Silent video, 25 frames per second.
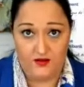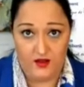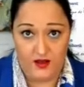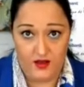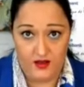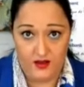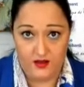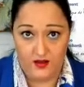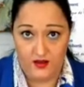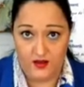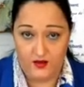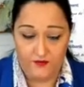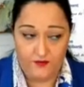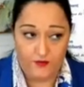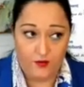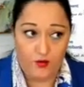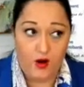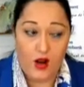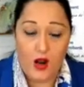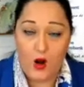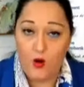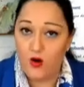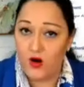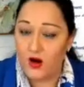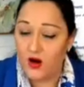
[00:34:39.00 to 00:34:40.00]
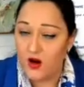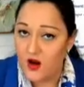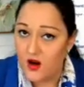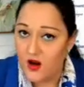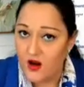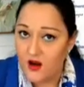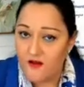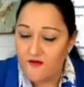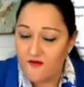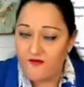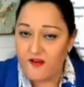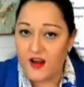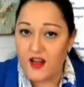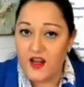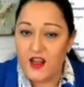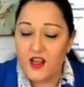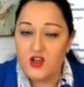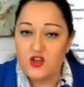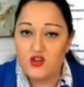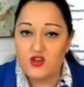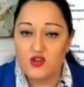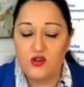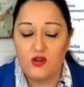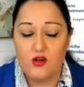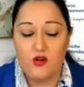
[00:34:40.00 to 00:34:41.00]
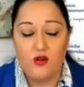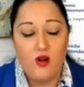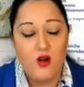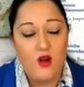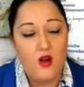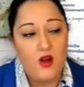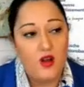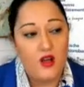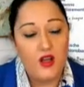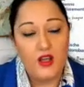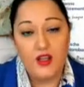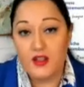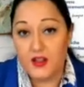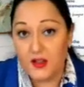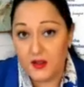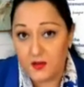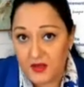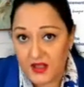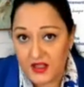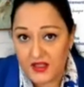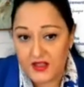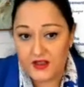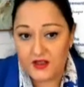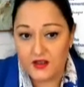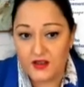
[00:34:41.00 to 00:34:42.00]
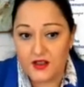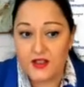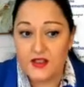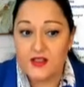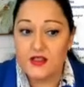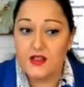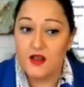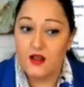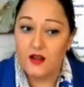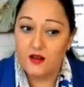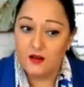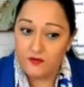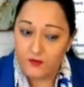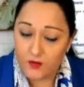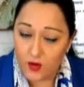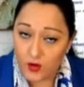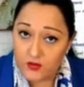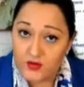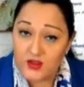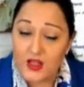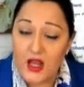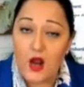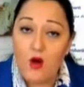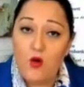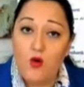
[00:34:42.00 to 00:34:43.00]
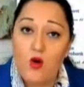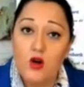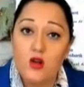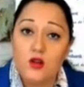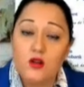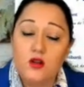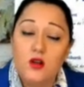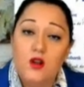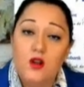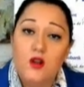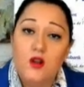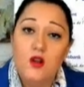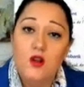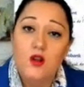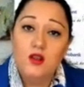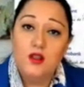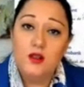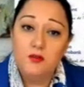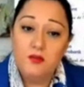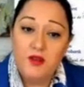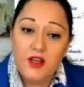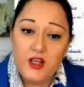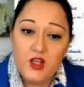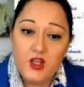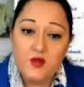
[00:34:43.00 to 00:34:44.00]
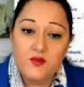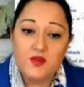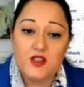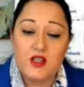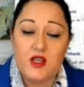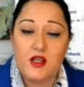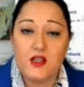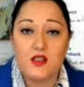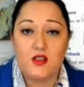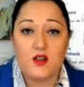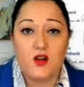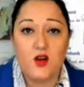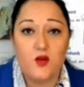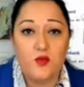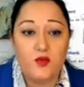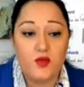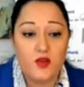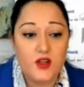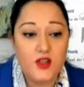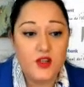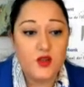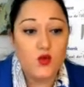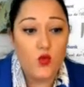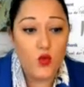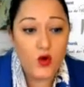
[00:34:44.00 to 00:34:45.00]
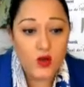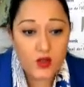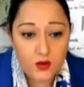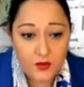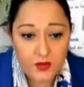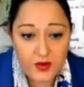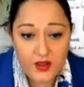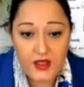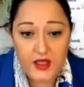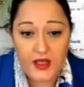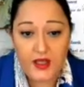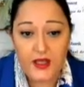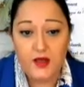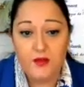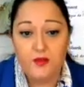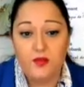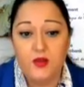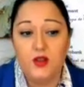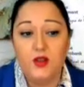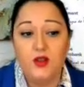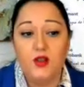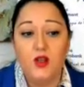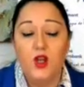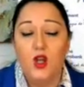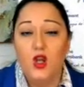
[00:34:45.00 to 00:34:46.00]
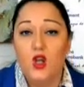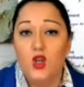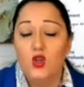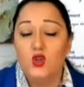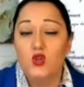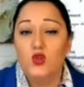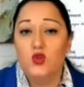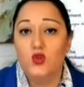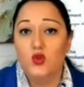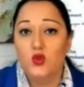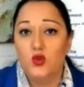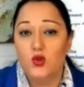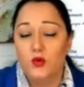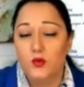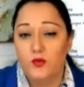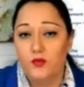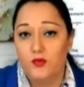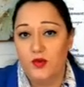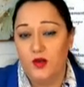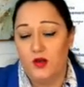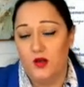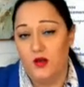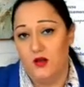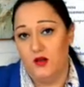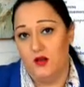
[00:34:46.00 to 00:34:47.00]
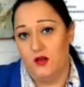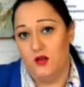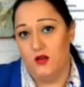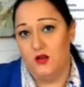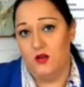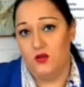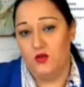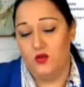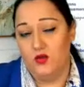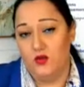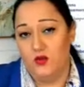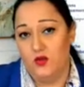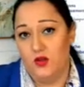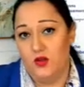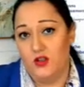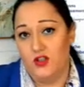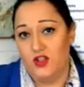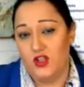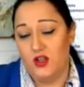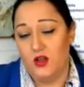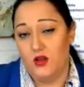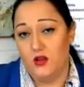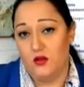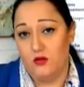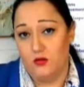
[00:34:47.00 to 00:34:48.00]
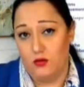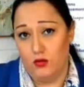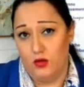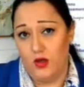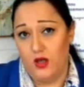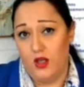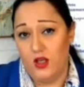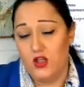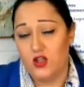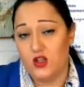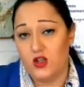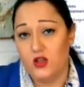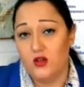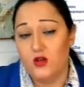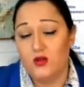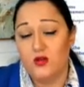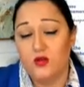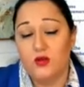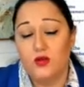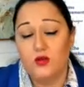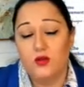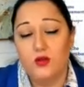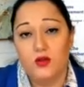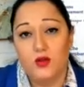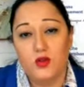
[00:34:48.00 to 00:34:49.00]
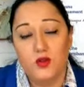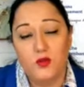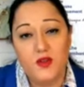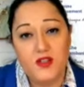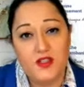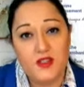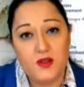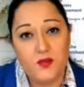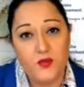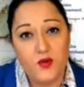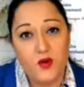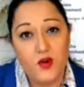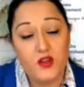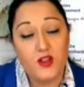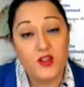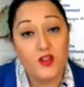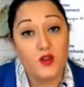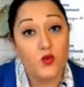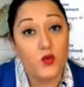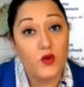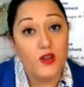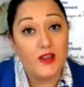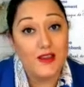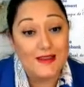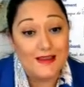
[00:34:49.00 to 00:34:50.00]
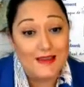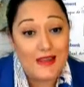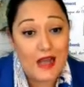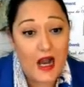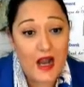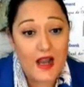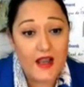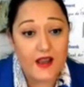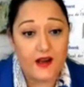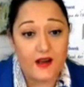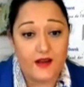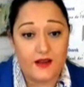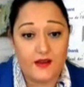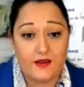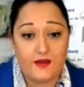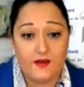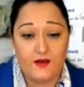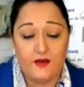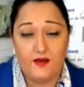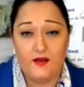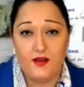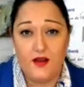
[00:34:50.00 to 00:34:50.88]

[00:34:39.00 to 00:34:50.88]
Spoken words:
lending, through our financial intermediaries. From now on, the medium-sized companies will be able to reach and to be supported with direct